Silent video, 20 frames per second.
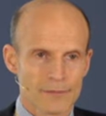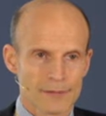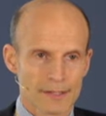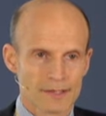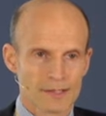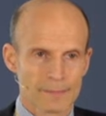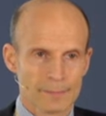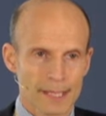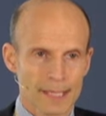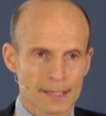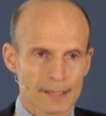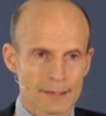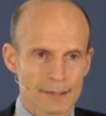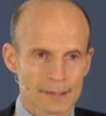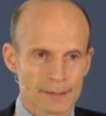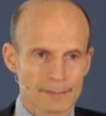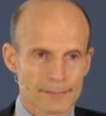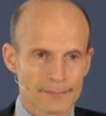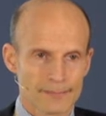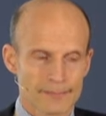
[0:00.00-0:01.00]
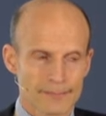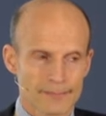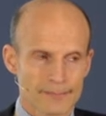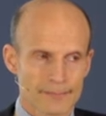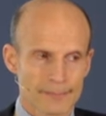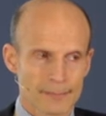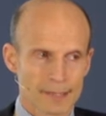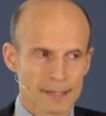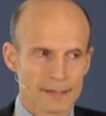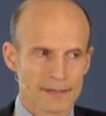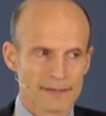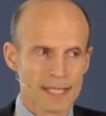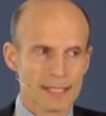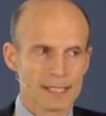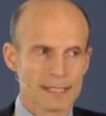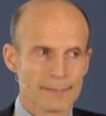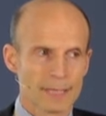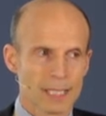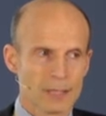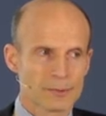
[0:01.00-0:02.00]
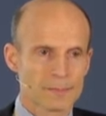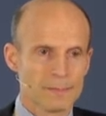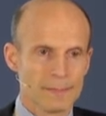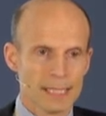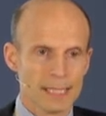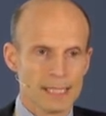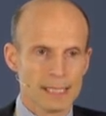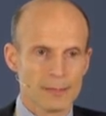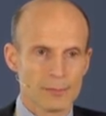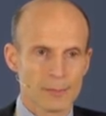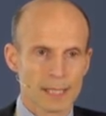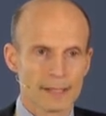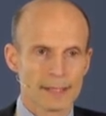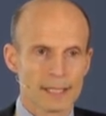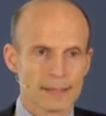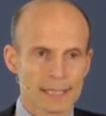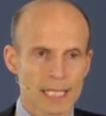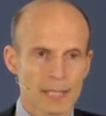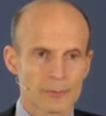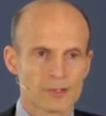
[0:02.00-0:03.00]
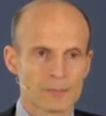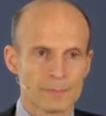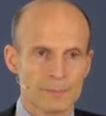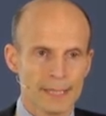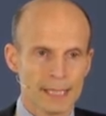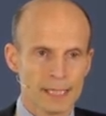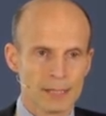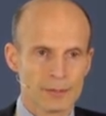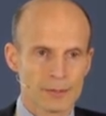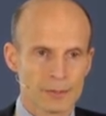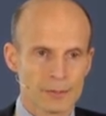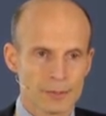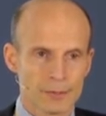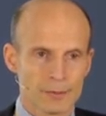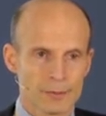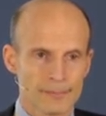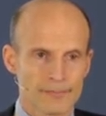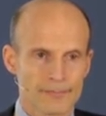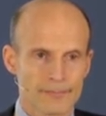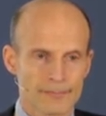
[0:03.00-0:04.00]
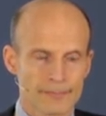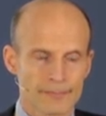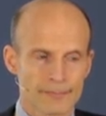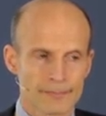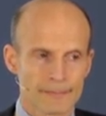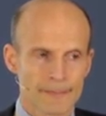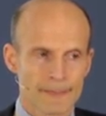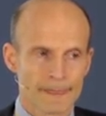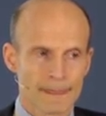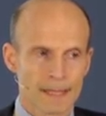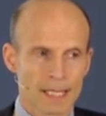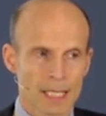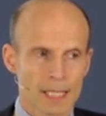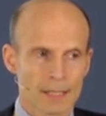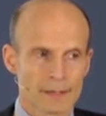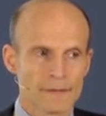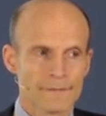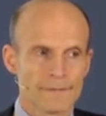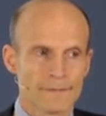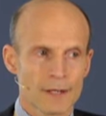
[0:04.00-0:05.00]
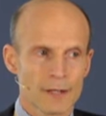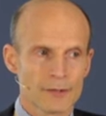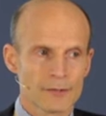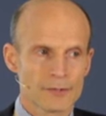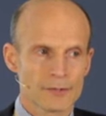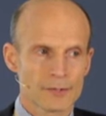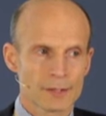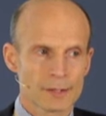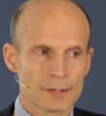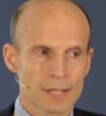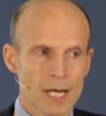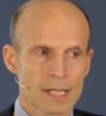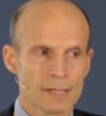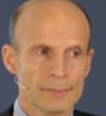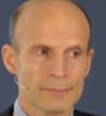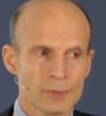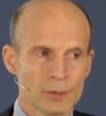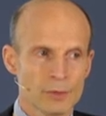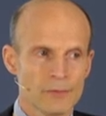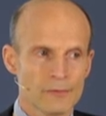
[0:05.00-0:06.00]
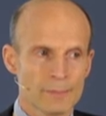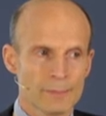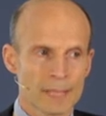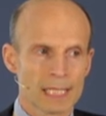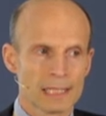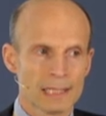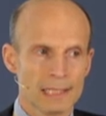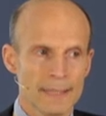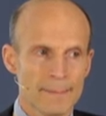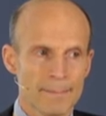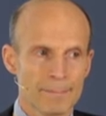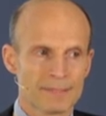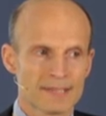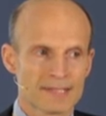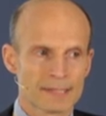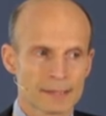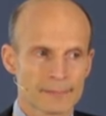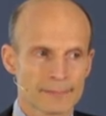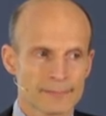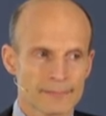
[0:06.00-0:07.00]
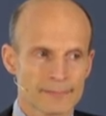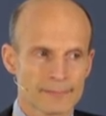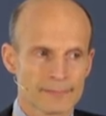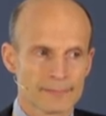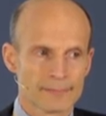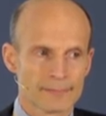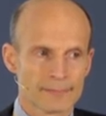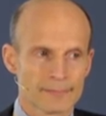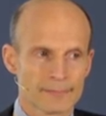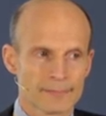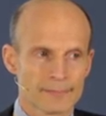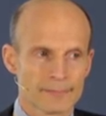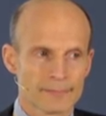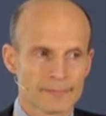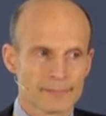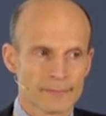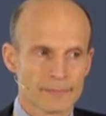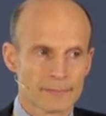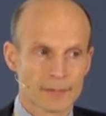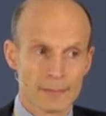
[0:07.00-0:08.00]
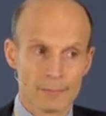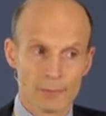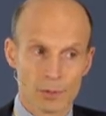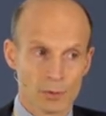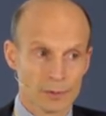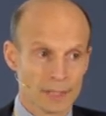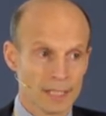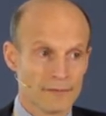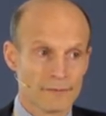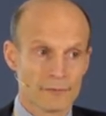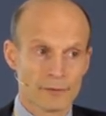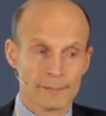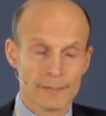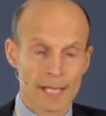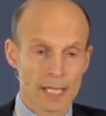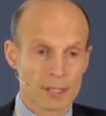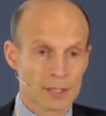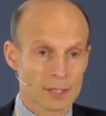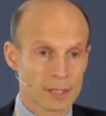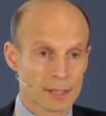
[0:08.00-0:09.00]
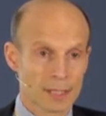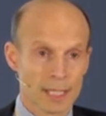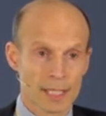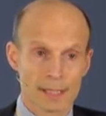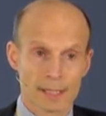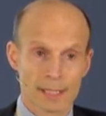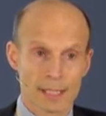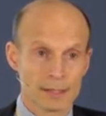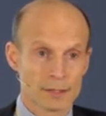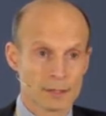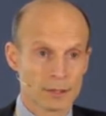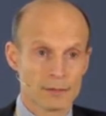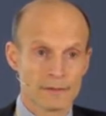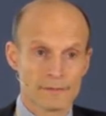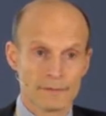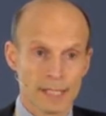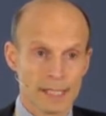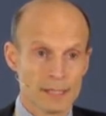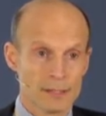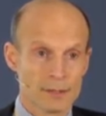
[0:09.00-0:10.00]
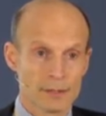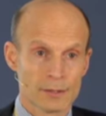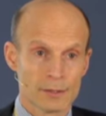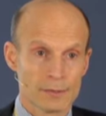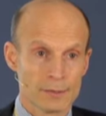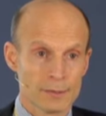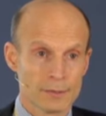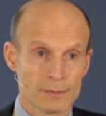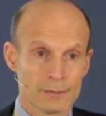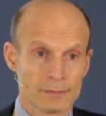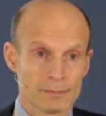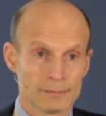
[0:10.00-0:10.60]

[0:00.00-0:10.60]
this spectrum. Think about me when I now speak to you. The faster I move my lips, the more information I can convey to you.